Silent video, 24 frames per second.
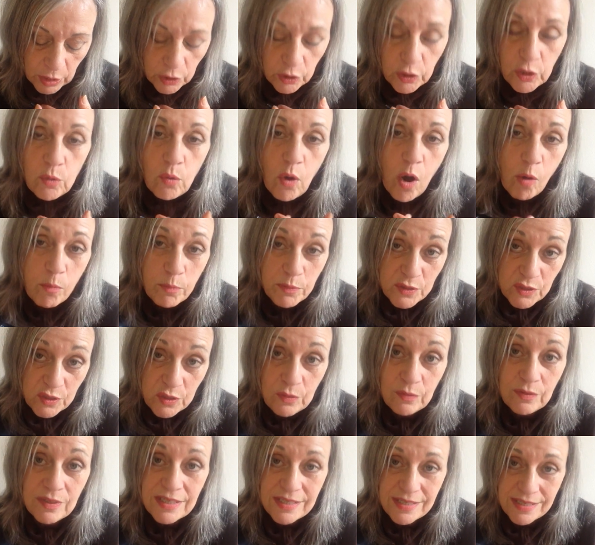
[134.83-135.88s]
new
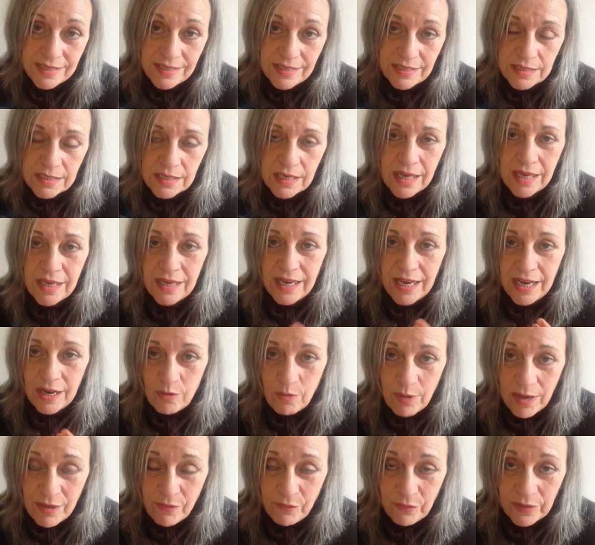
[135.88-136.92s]
opportunities.
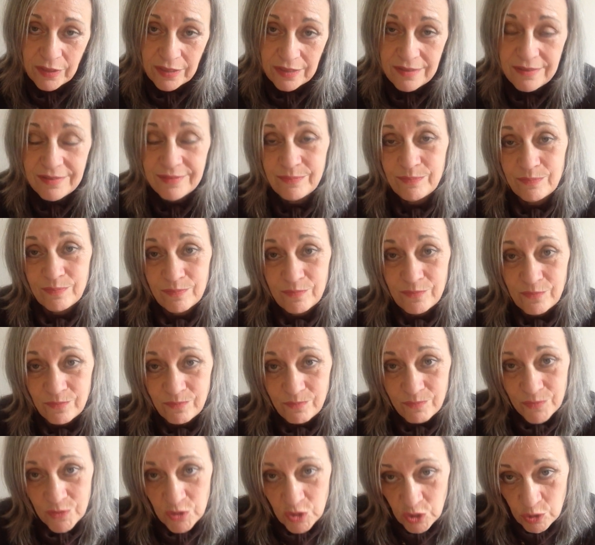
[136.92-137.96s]
However,
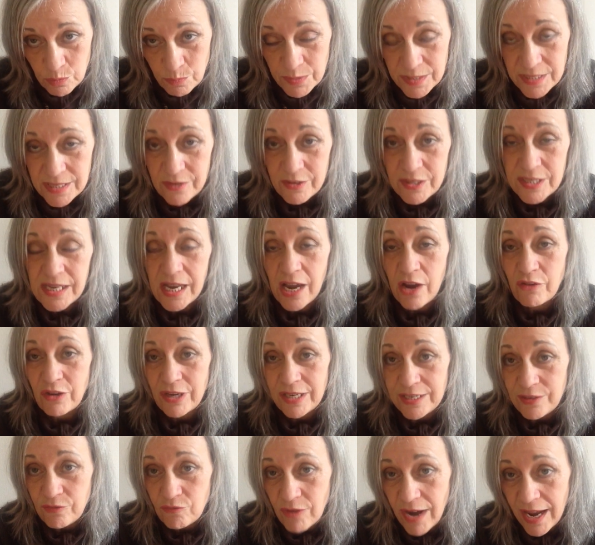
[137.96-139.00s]
Jupiter is
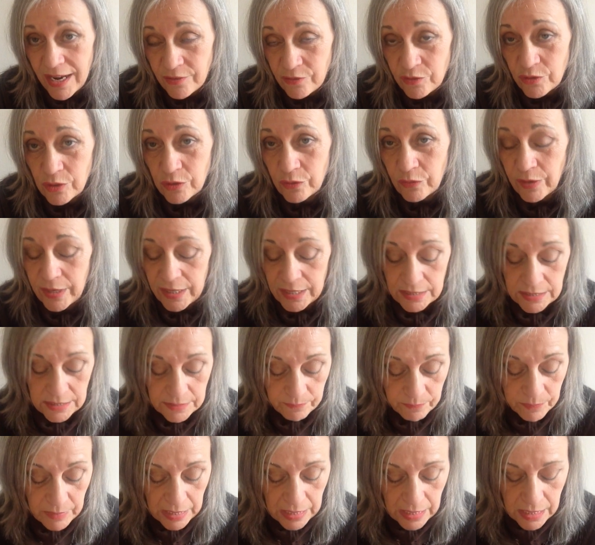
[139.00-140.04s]
currently retrograde.
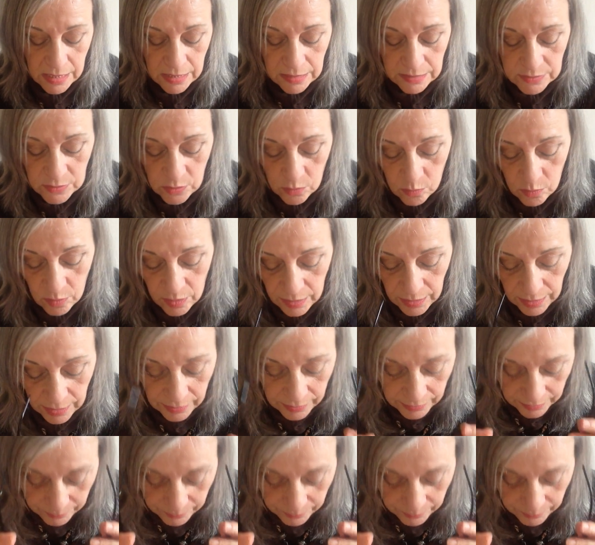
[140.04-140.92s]
So